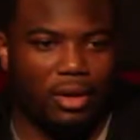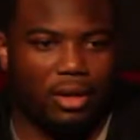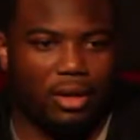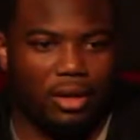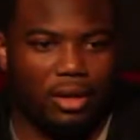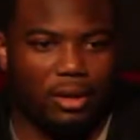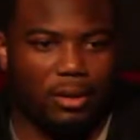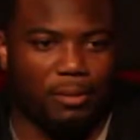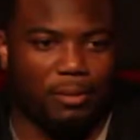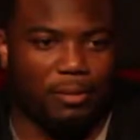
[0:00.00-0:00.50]

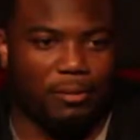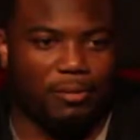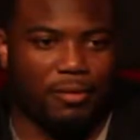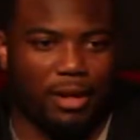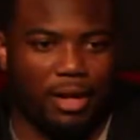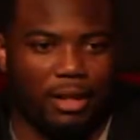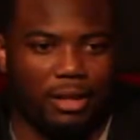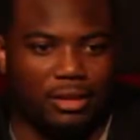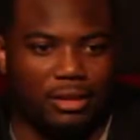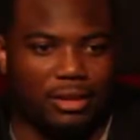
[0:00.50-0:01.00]
To
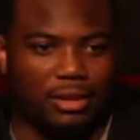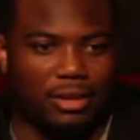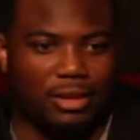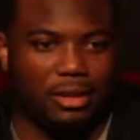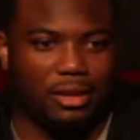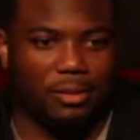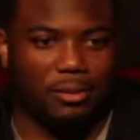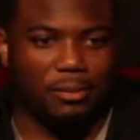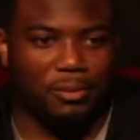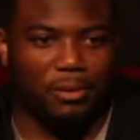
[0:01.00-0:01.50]
finally see
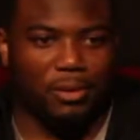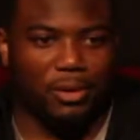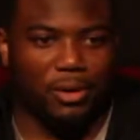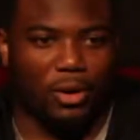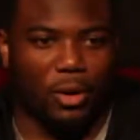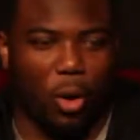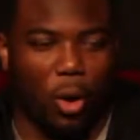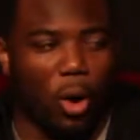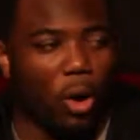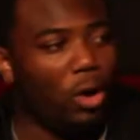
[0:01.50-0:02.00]
them,
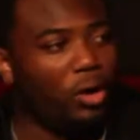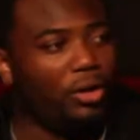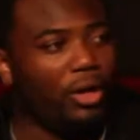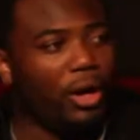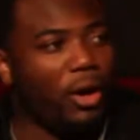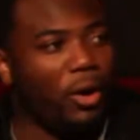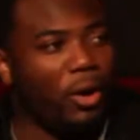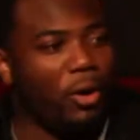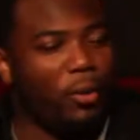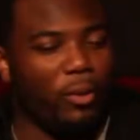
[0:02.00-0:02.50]
all their
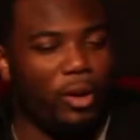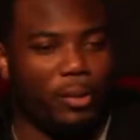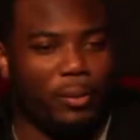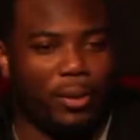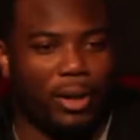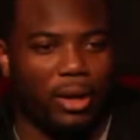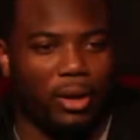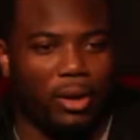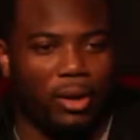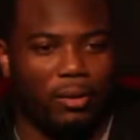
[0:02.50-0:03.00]
hard work
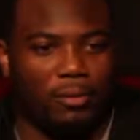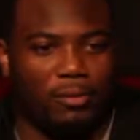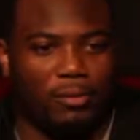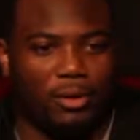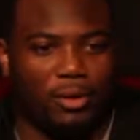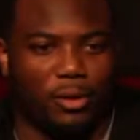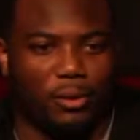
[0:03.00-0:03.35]
pay off.